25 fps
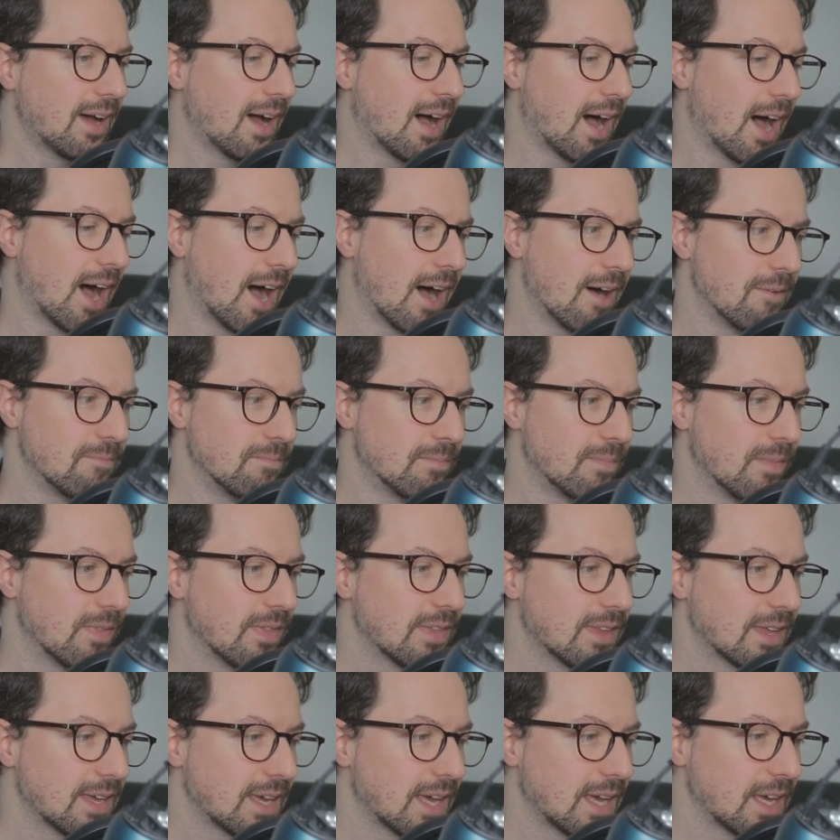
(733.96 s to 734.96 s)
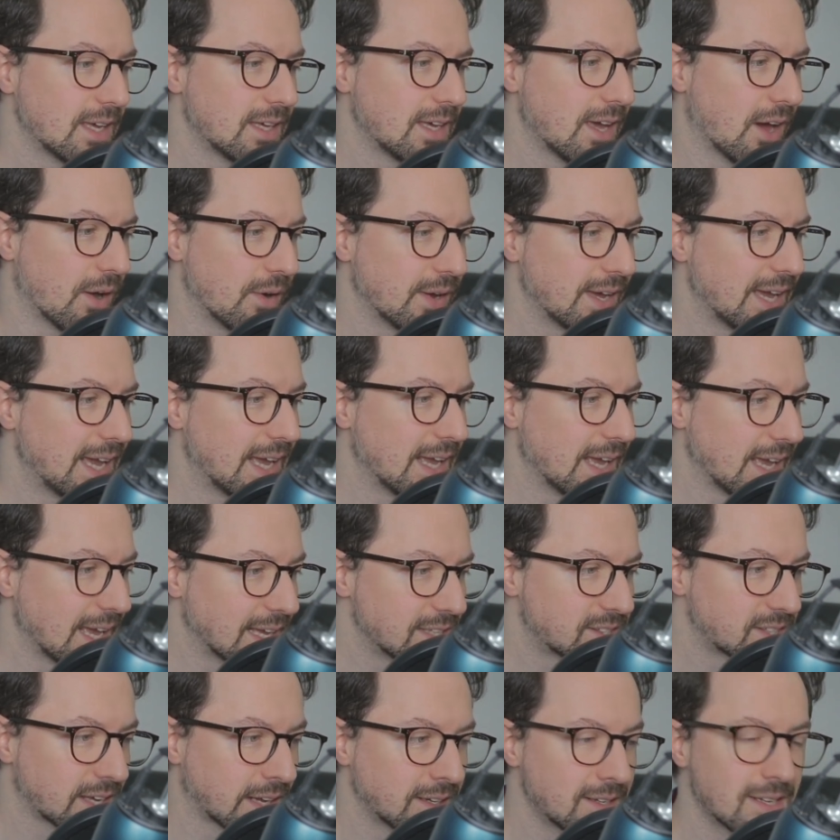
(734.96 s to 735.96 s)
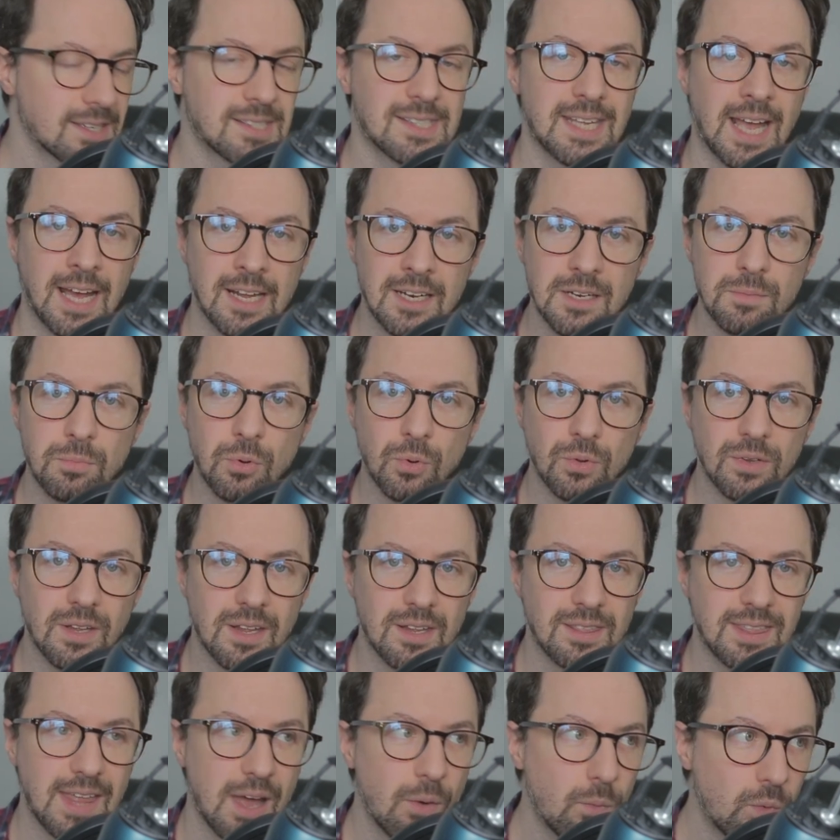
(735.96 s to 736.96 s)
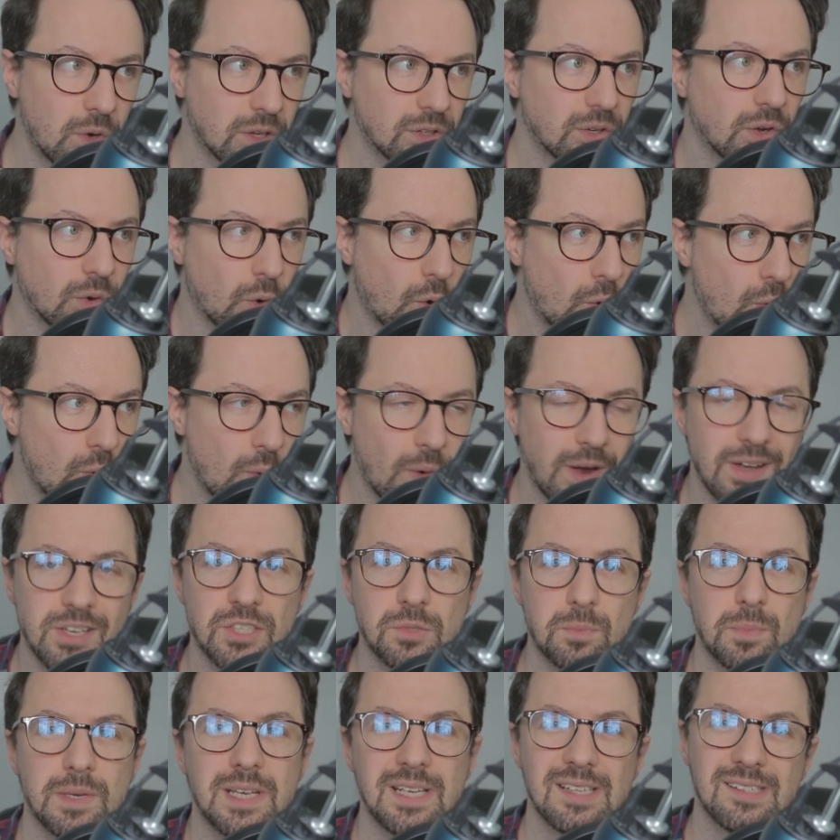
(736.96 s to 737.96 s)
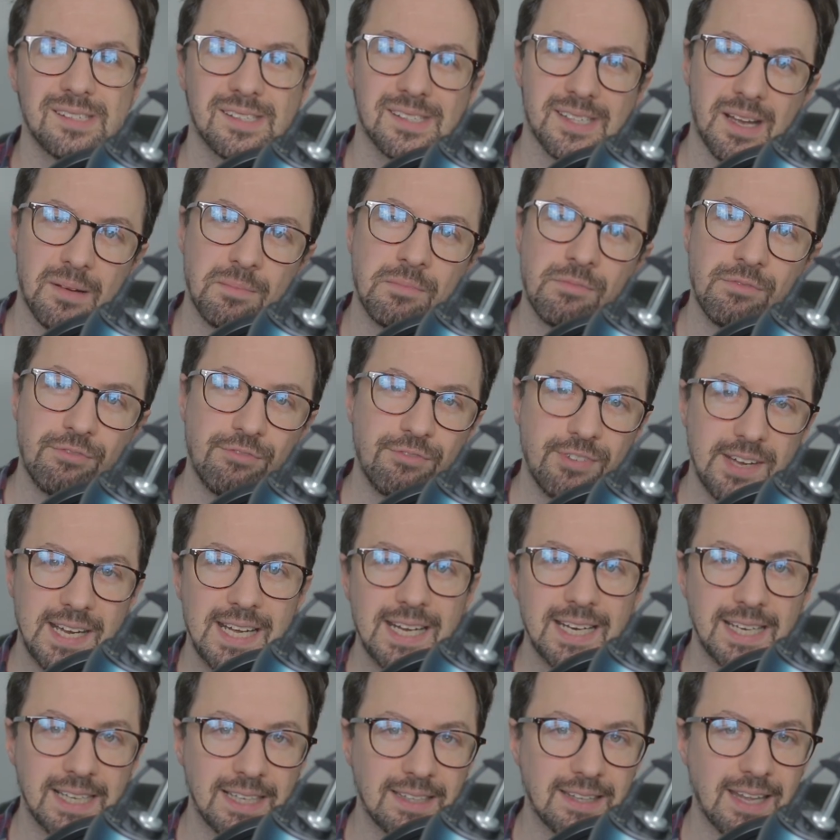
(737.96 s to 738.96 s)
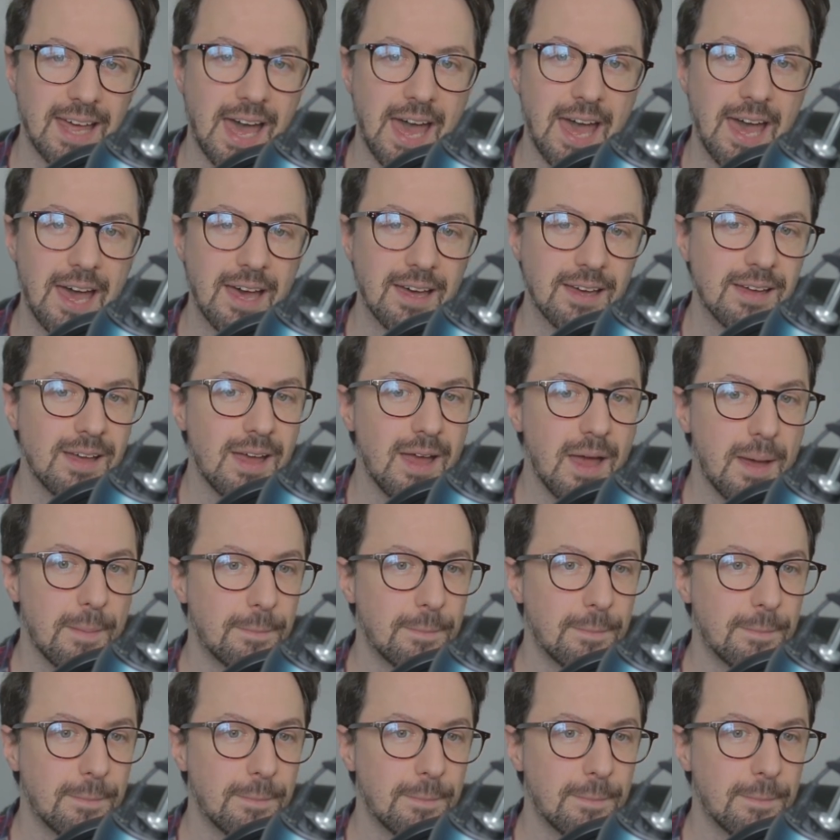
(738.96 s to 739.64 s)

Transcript: you know, it's understandable that there will always be some feeling there,